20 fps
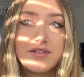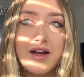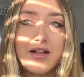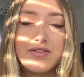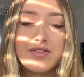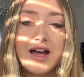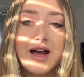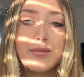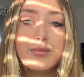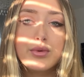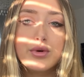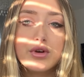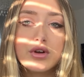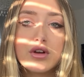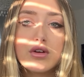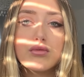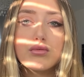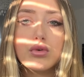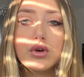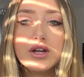And that book
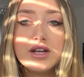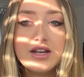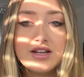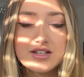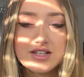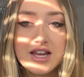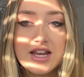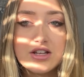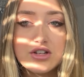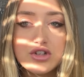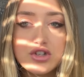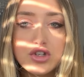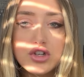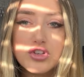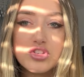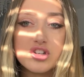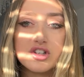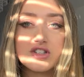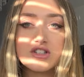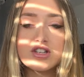really teaches you
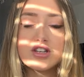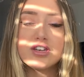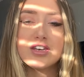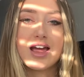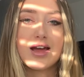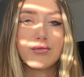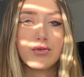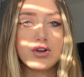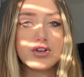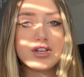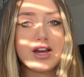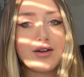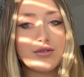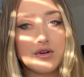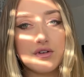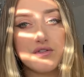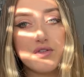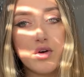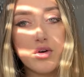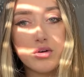just to narrow down your
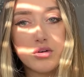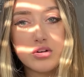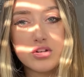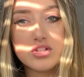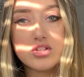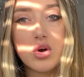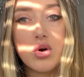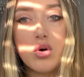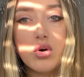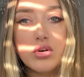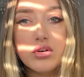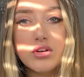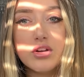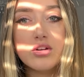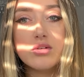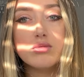focus on